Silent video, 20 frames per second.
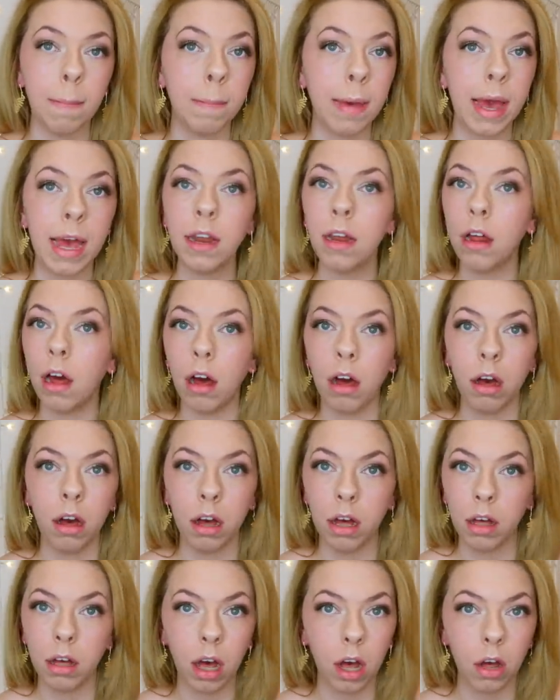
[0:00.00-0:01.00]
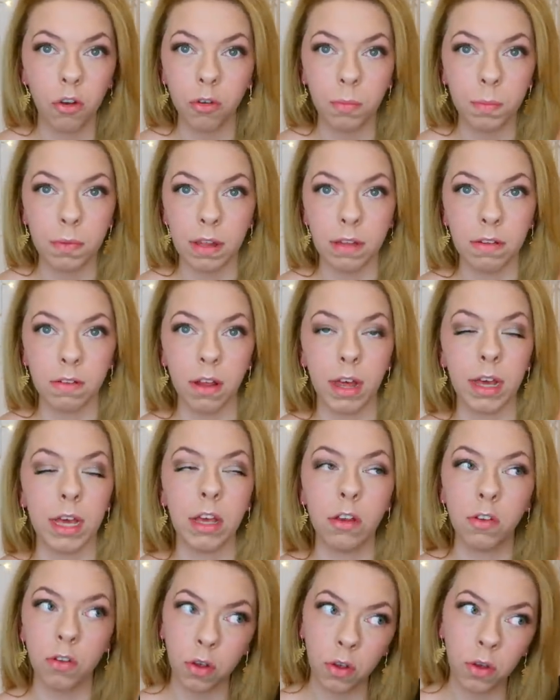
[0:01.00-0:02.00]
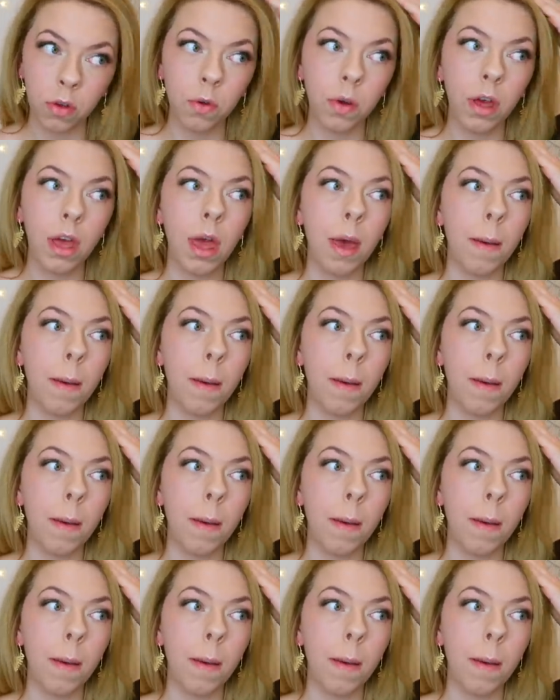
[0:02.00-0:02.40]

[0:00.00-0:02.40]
Men are one hundred percent psychic too,